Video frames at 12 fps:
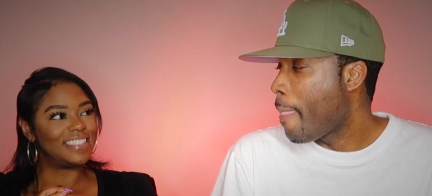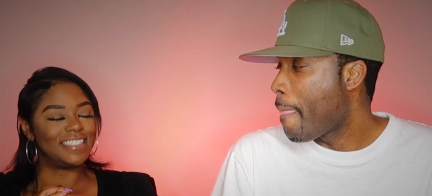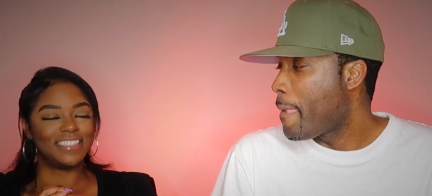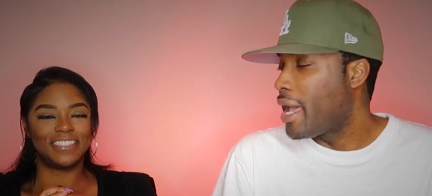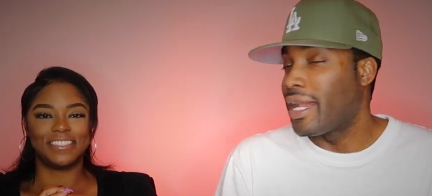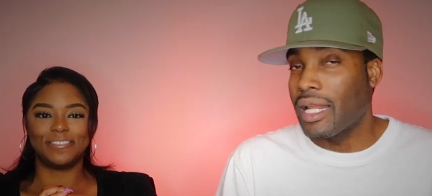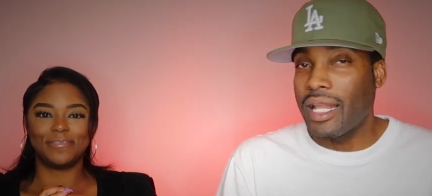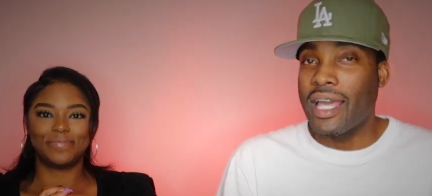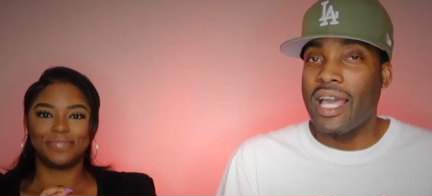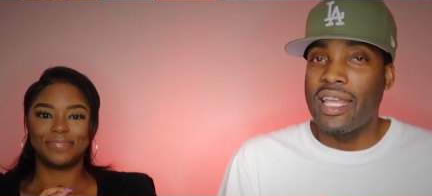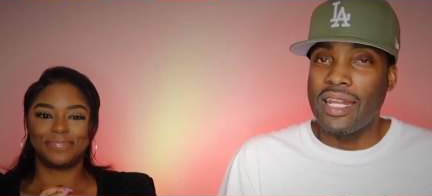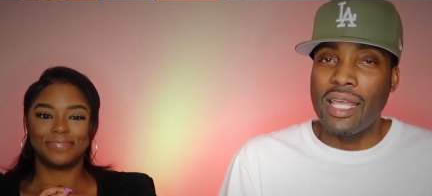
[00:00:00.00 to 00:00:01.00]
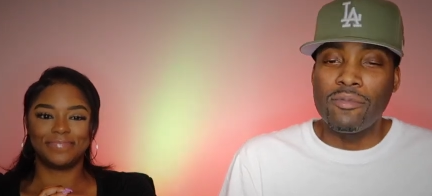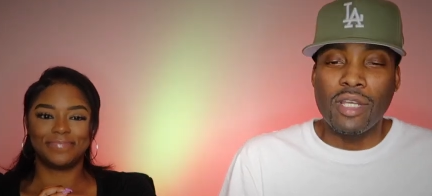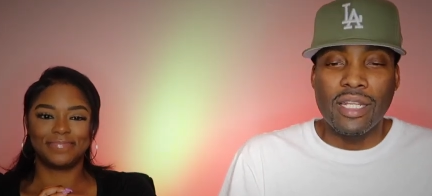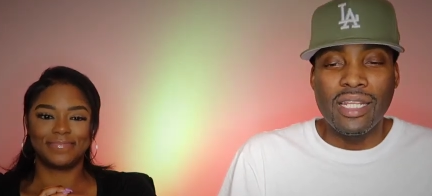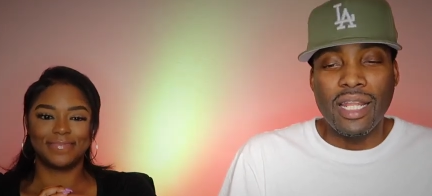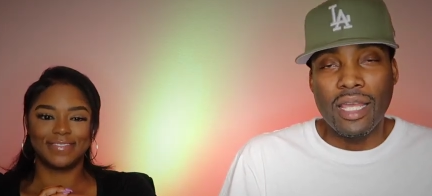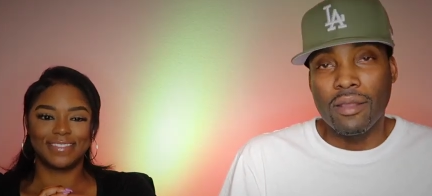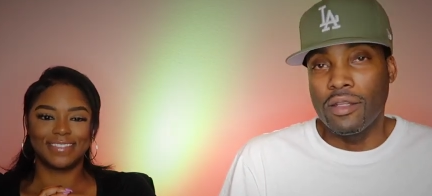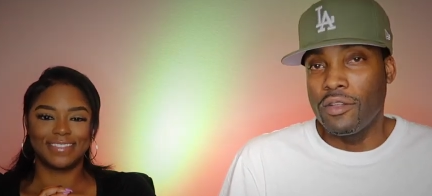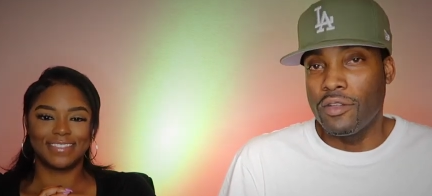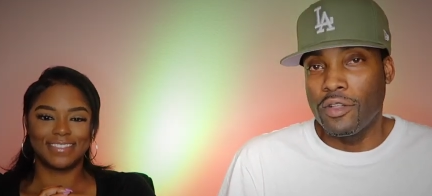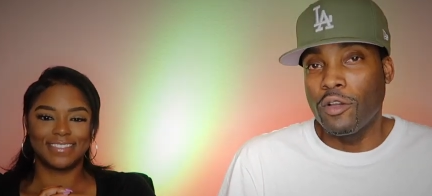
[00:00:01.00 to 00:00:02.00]
Speaker 1: Yeah. And I like how he named out. He
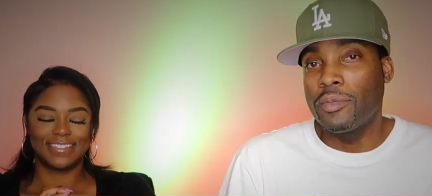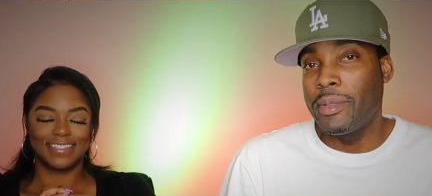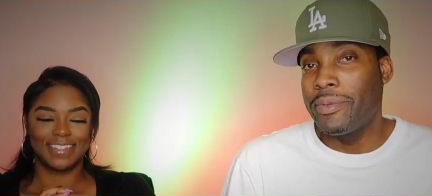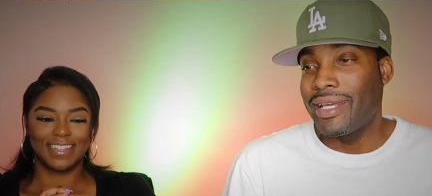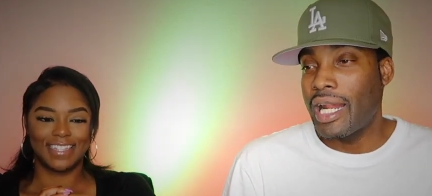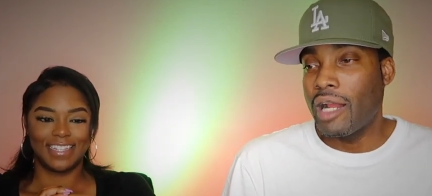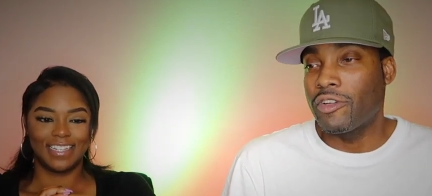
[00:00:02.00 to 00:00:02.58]
like those people that I